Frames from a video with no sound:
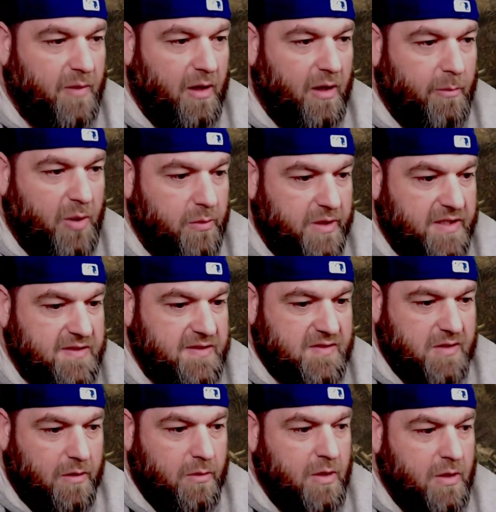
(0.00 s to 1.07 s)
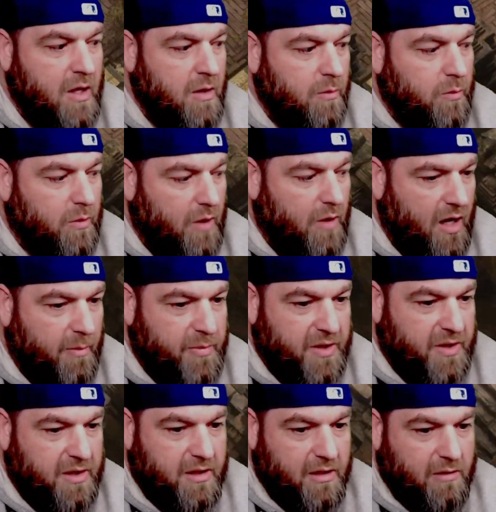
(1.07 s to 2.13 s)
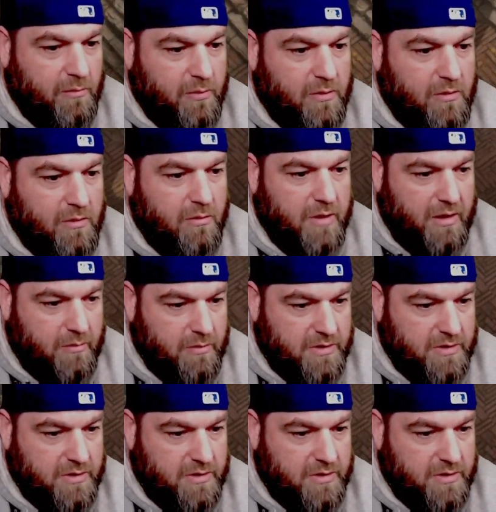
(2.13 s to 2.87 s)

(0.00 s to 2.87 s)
opponents. So we'll hop in here real quick.